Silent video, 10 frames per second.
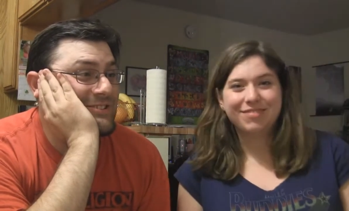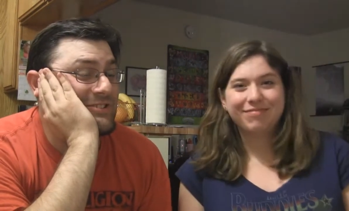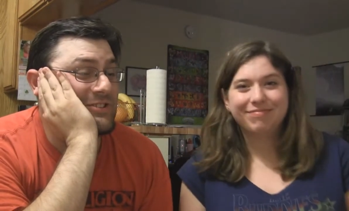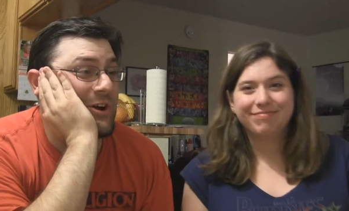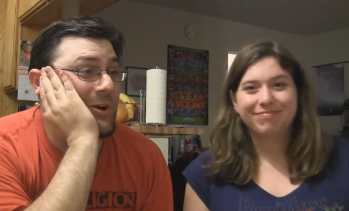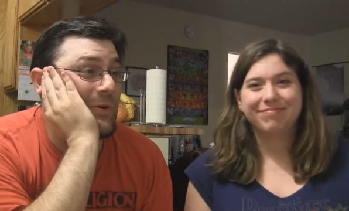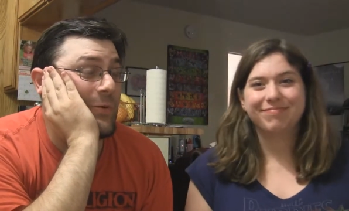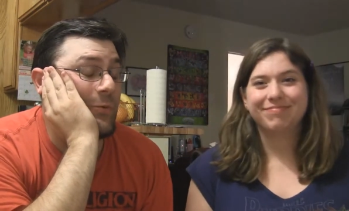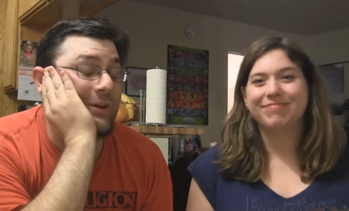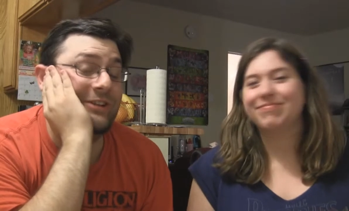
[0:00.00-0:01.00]
Speaker 1: So
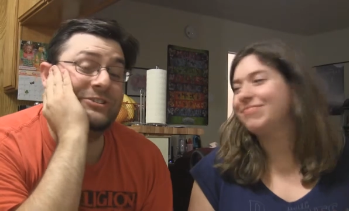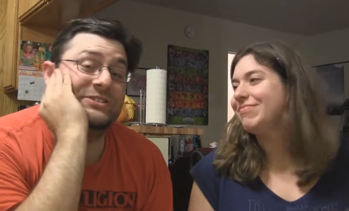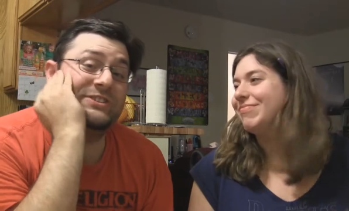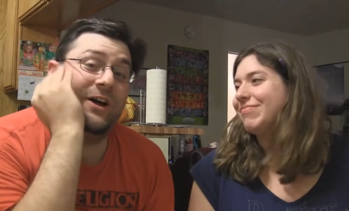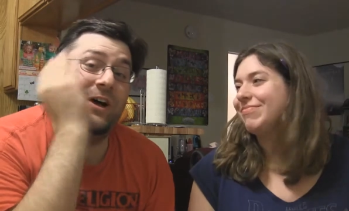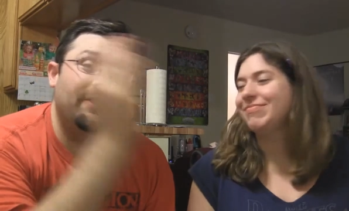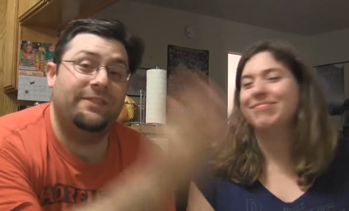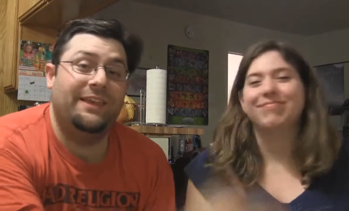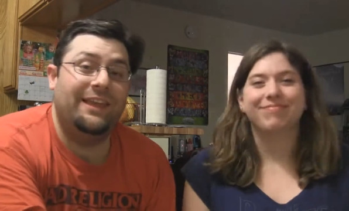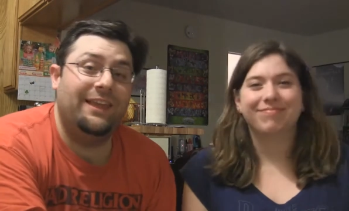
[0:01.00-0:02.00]
we just saw
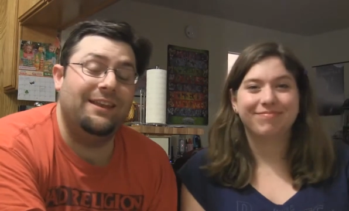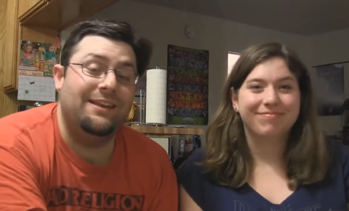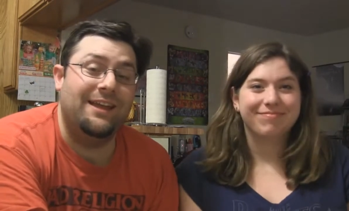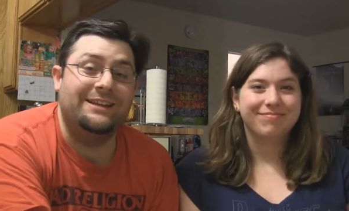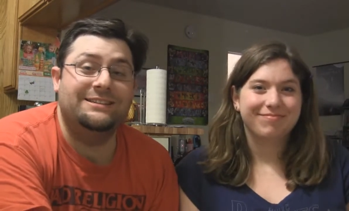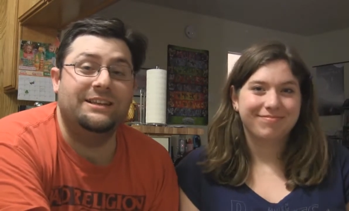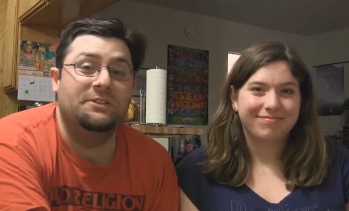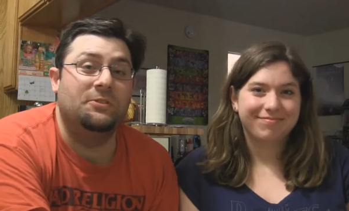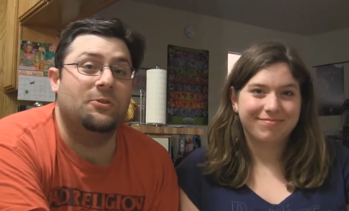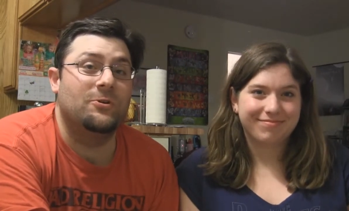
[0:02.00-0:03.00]
the
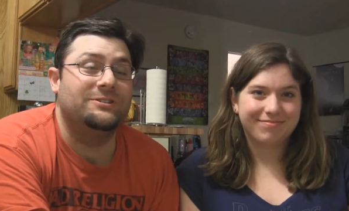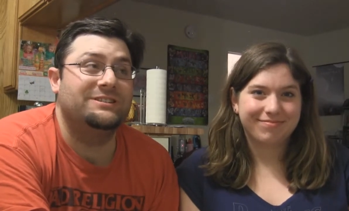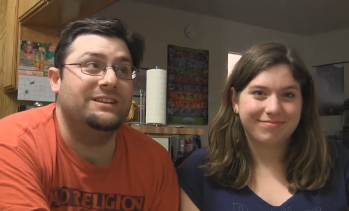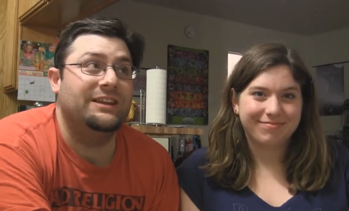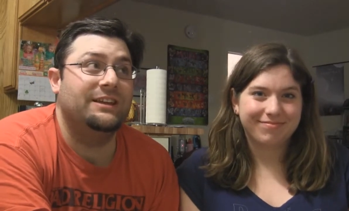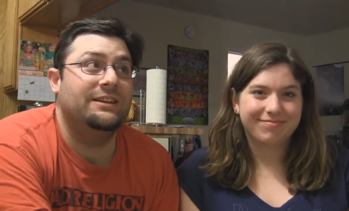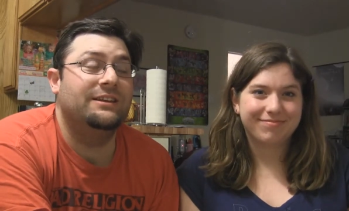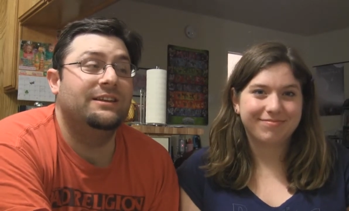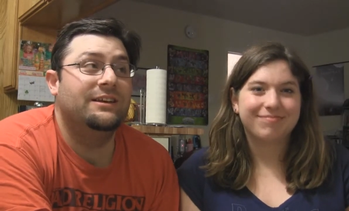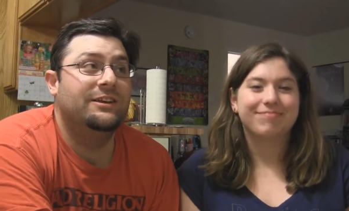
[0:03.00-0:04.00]

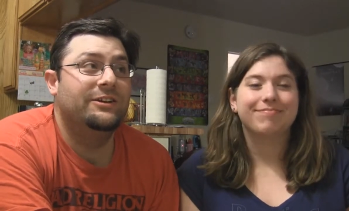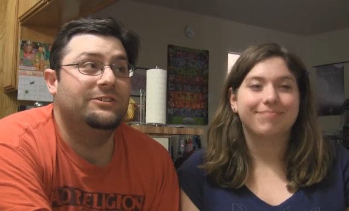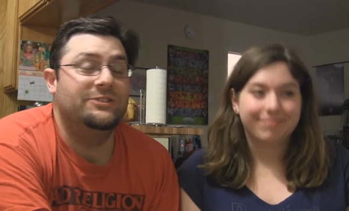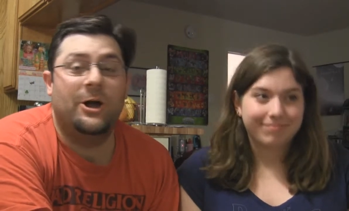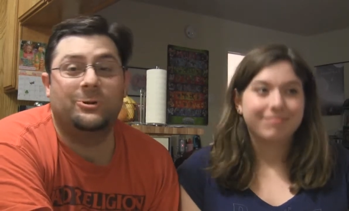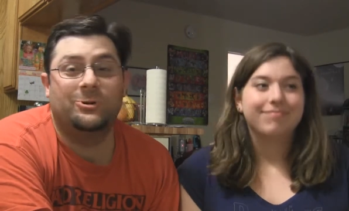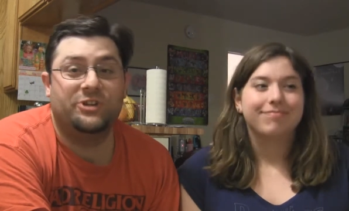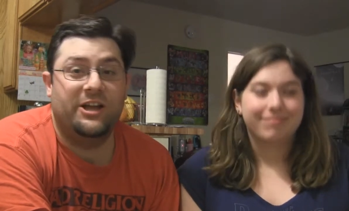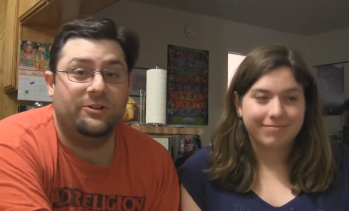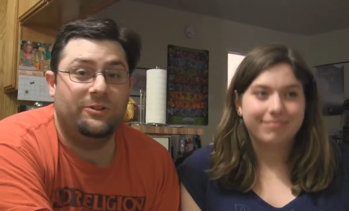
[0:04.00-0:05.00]
1913 Dr.
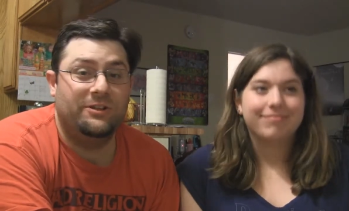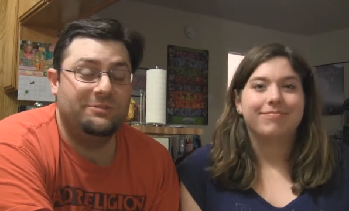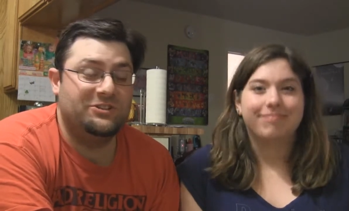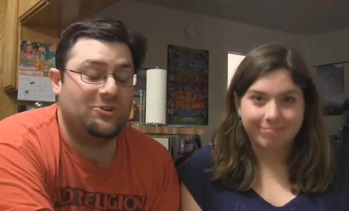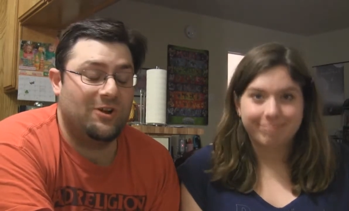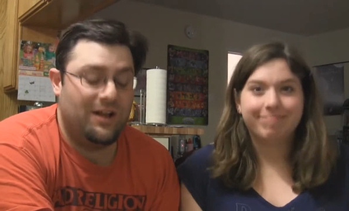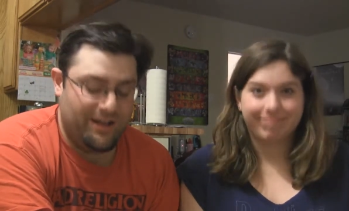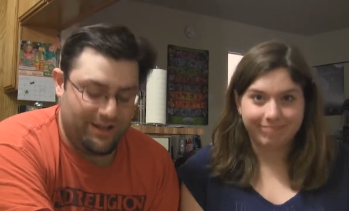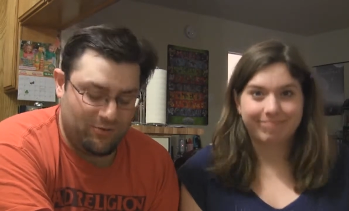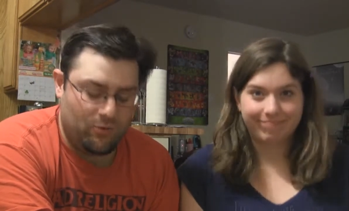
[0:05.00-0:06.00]
Jekyll and Mr.
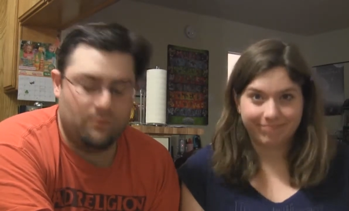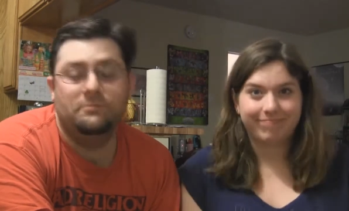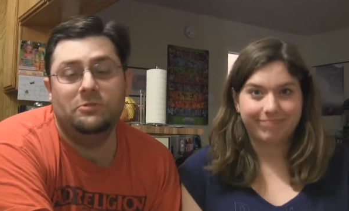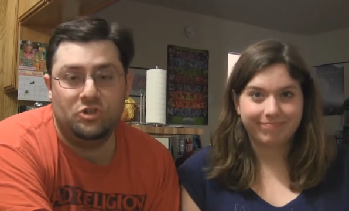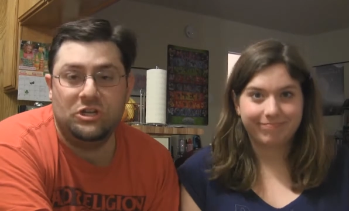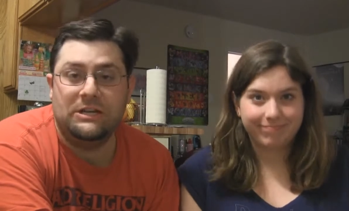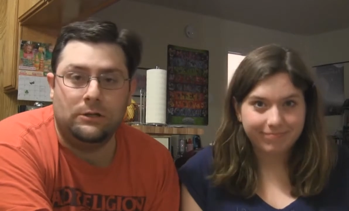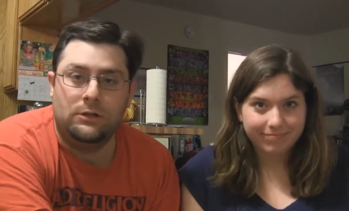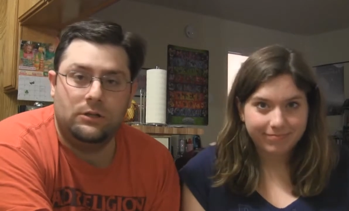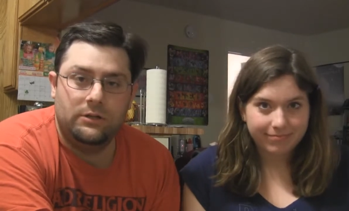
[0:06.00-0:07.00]
Hyde, or
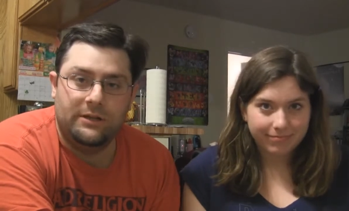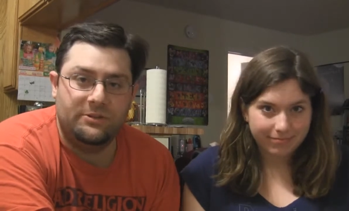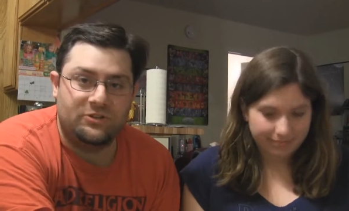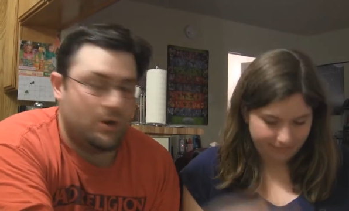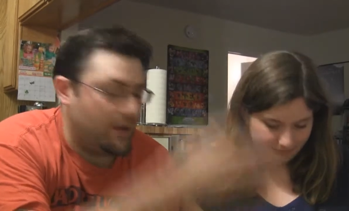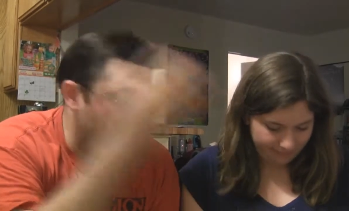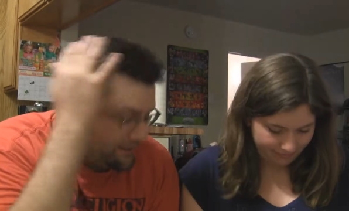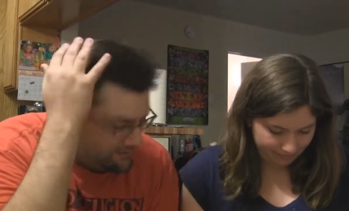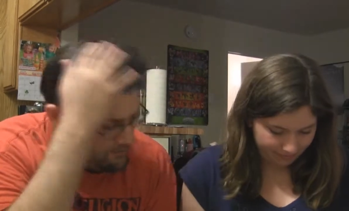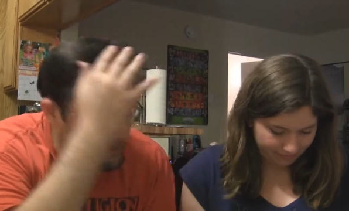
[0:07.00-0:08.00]
Jekyll and Mr.
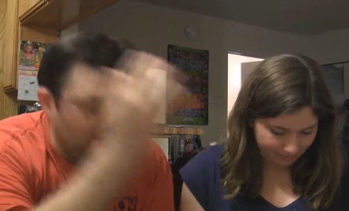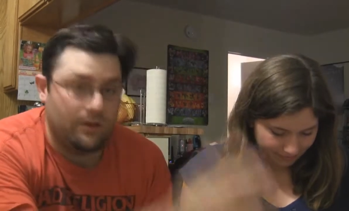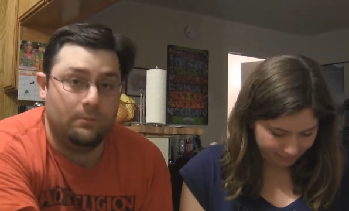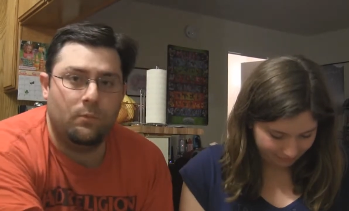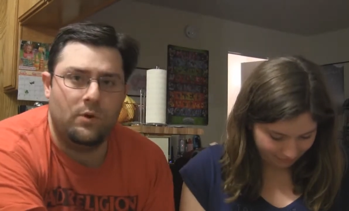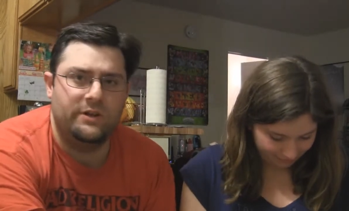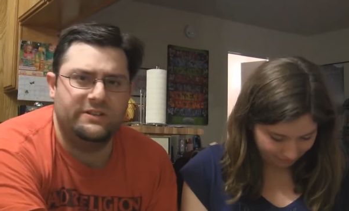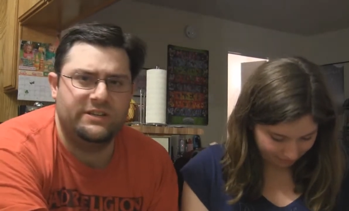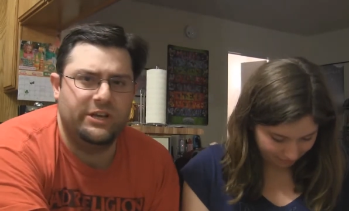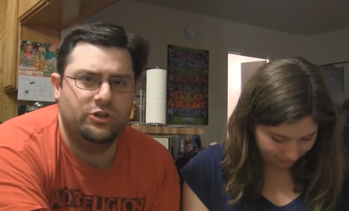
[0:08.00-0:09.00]
Hyde, depending on
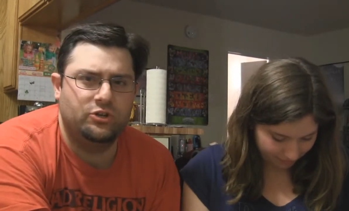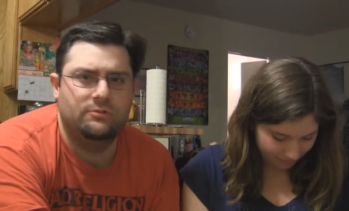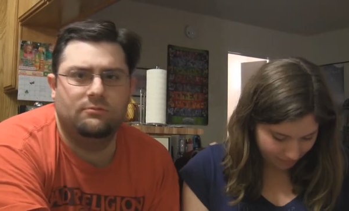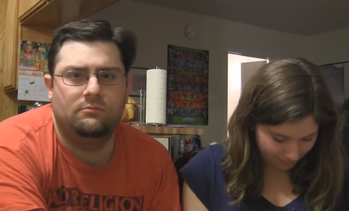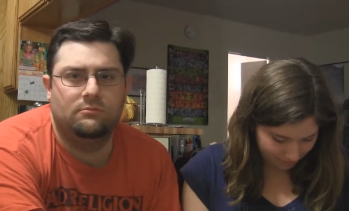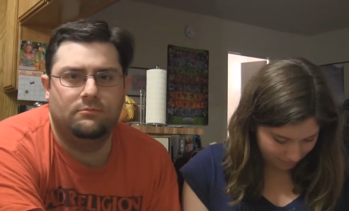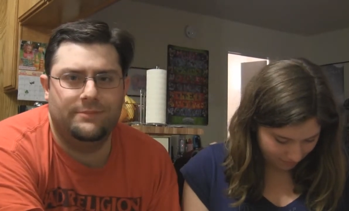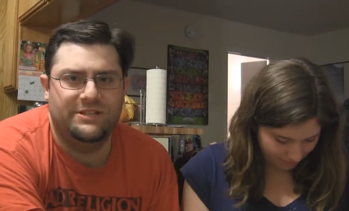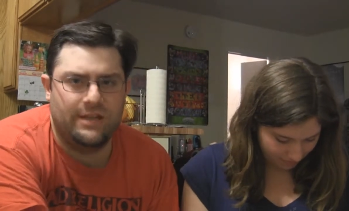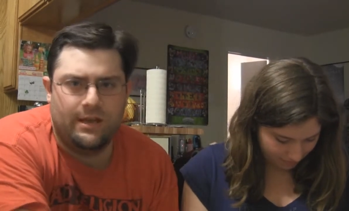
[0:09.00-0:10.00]
pronunciation
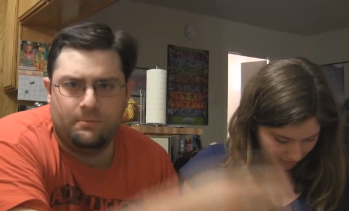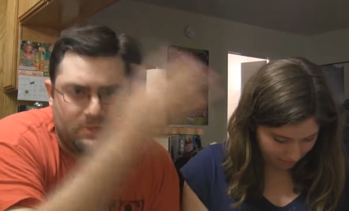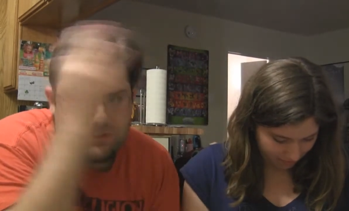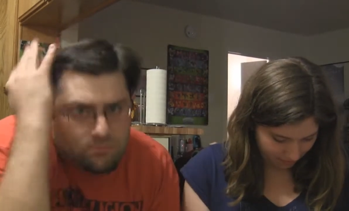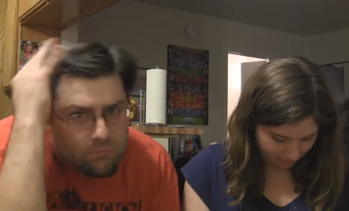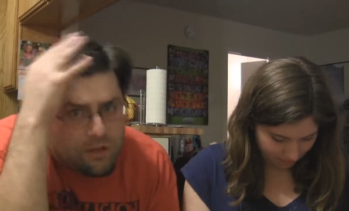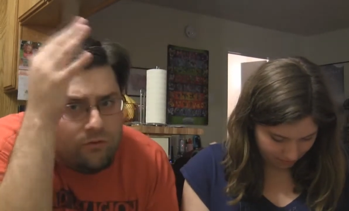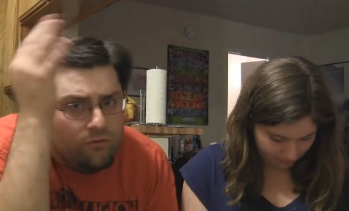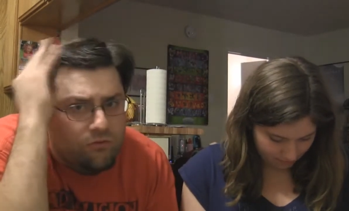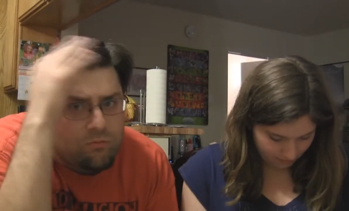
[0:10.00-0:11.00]
mishaps
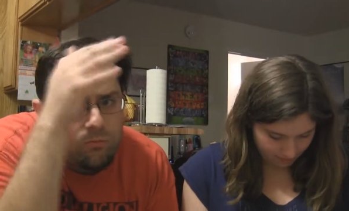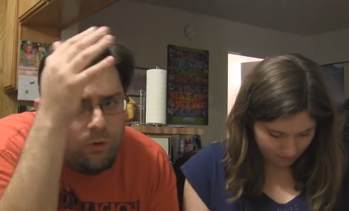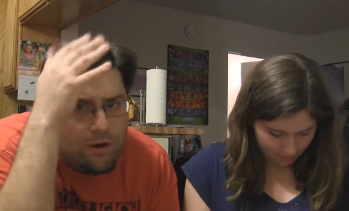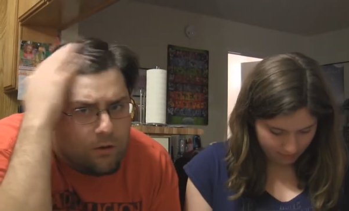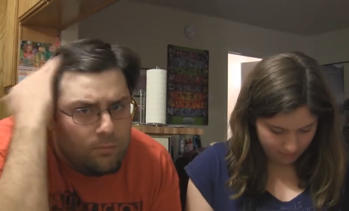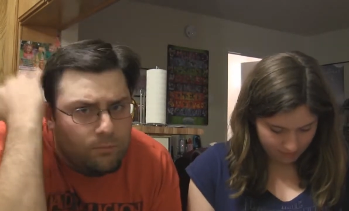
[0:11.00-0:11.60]
elsewhere,